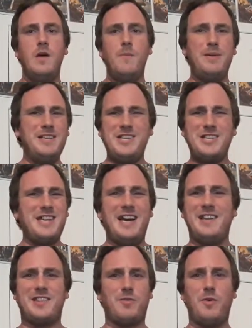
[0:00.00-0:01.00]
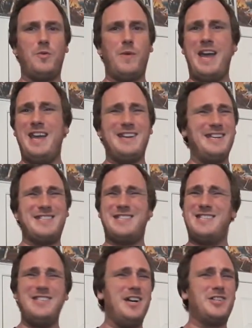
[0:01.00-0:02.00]
But he's just kind of thrown away, and it's
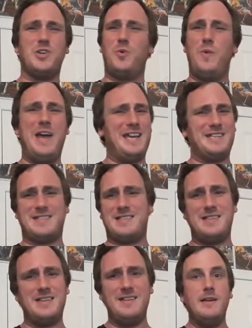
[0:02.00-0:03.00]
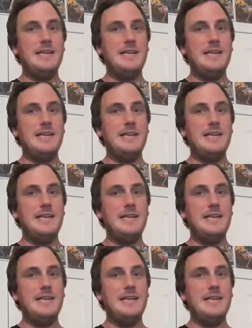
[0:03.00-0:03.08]
such a waste.